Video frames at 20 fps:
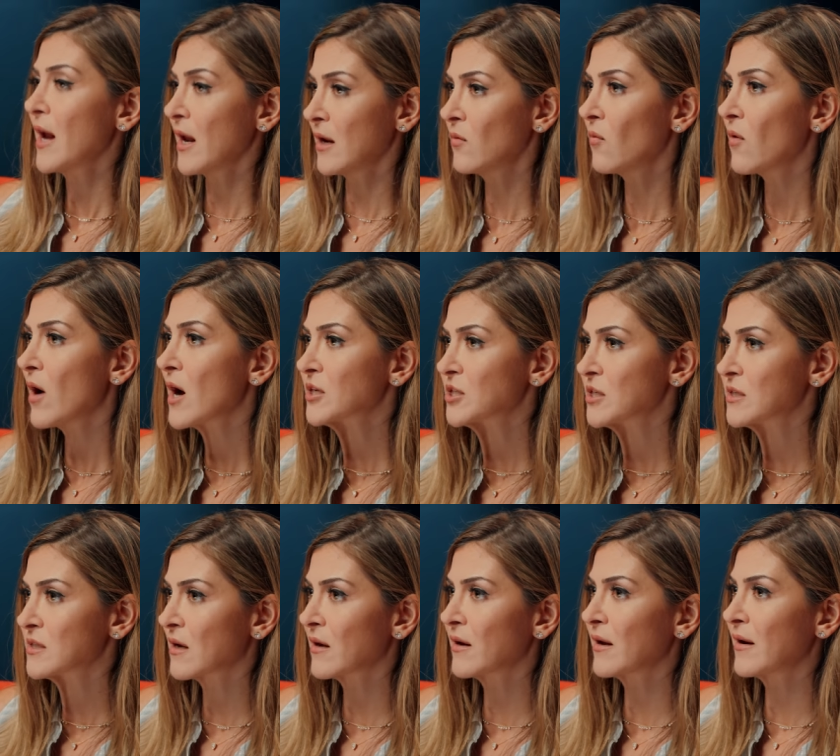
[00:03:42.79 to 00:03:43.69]
and
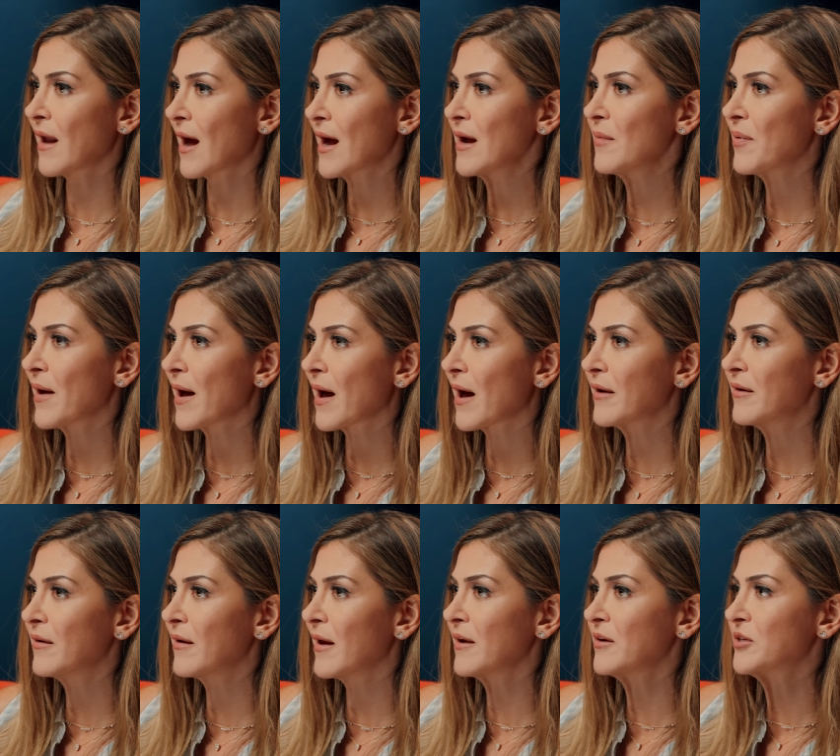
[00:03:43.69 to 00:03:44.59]
watches on an
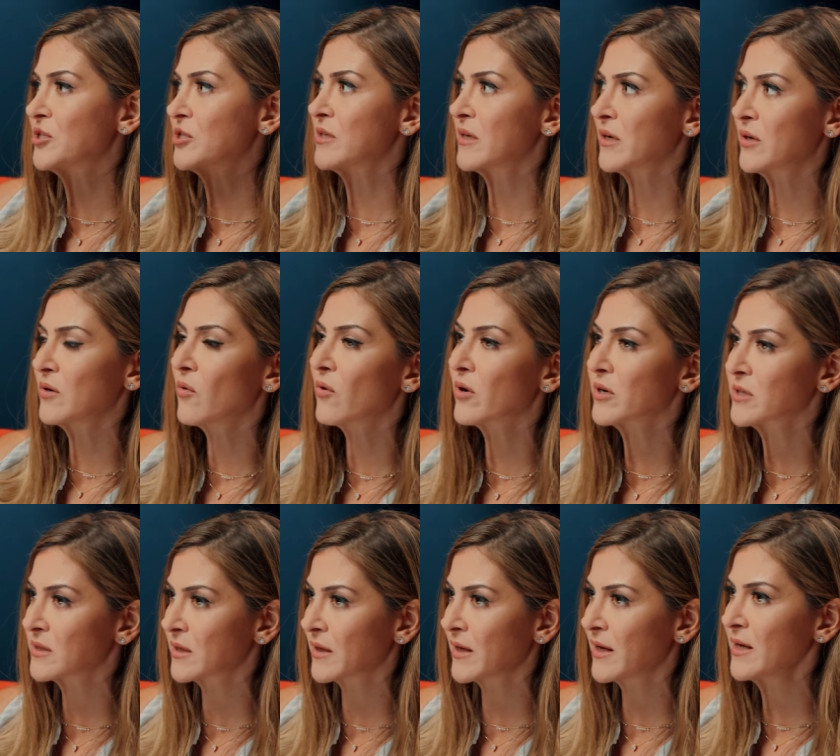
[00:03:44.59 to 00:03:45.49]
iPad and just
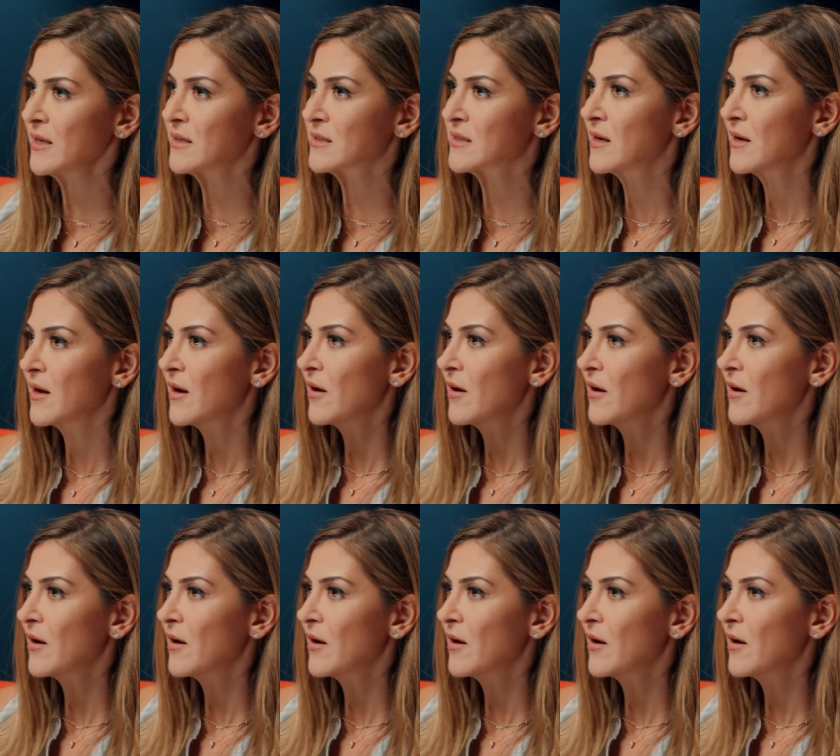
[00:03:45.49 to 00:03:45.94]
ignores the kids.